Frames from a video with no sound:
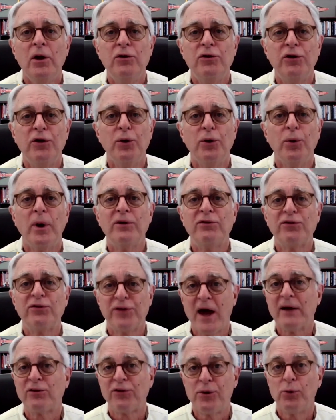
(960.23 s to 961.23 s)
to
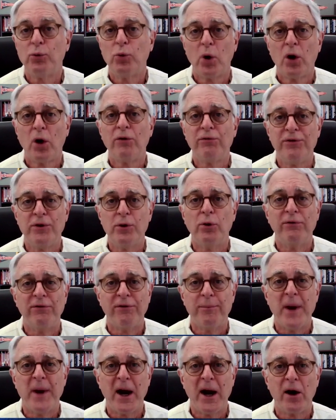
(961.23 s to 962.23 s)
assess the worldview
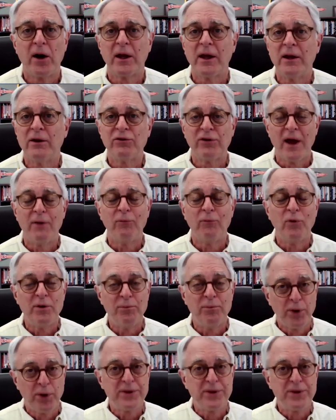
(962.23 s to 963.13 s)
of Americans. And we